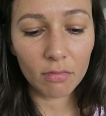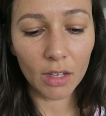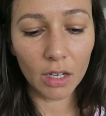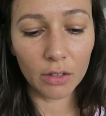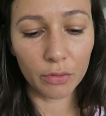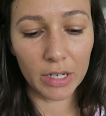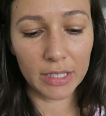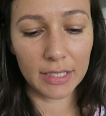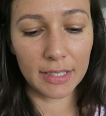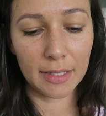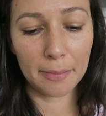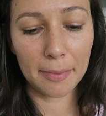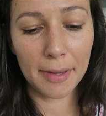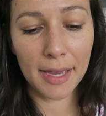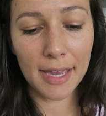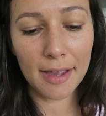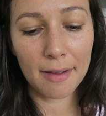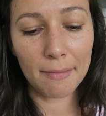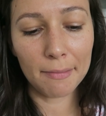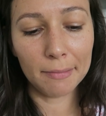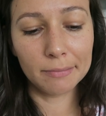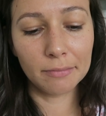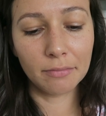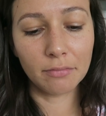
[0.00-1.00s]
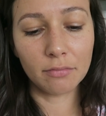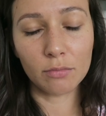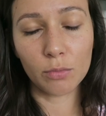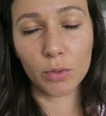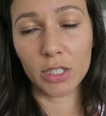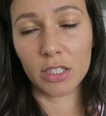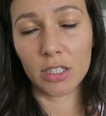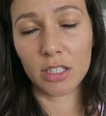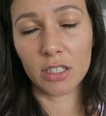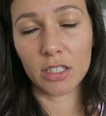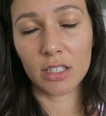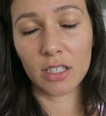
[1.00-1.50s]
recipe,
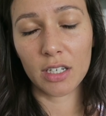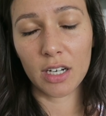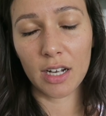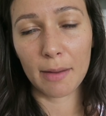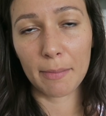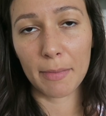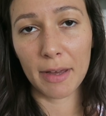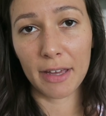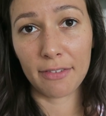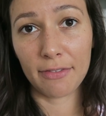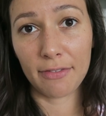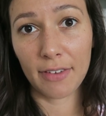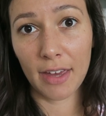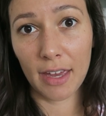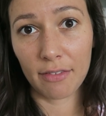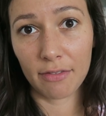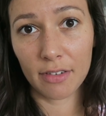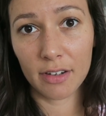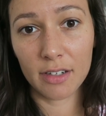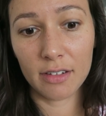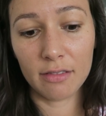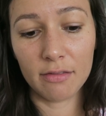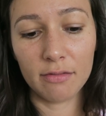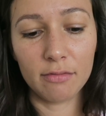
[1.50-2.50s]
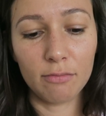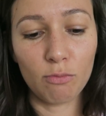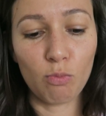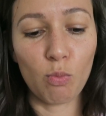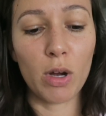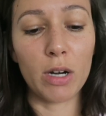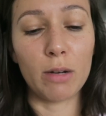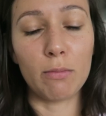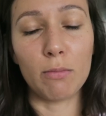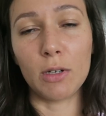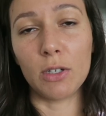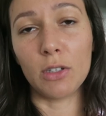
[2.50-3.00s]
which are my favorite.
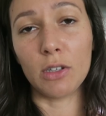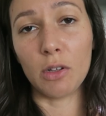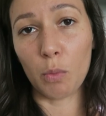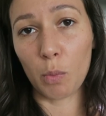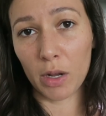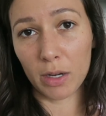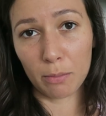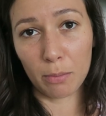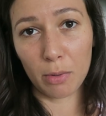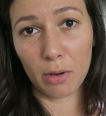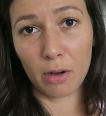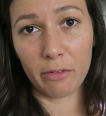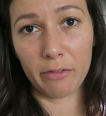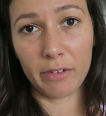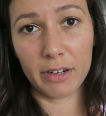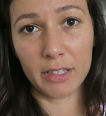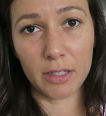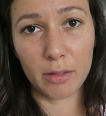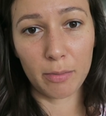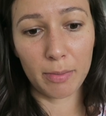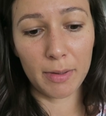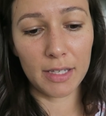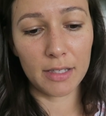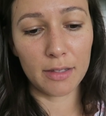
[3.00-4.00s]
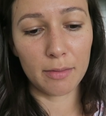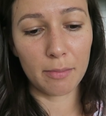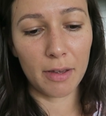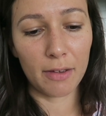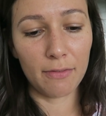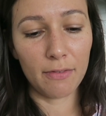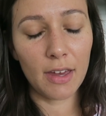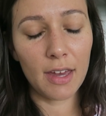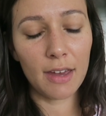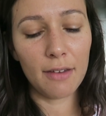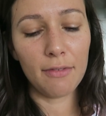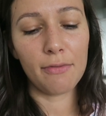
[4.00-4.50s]
1 bowl or 1 pot recipes are my
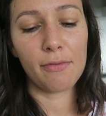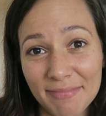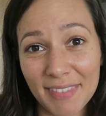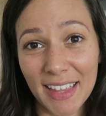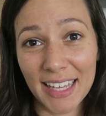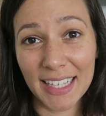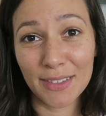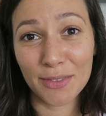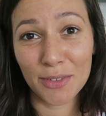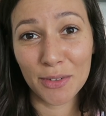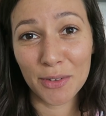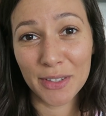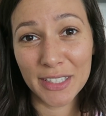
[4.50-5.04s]
fave. Thanks for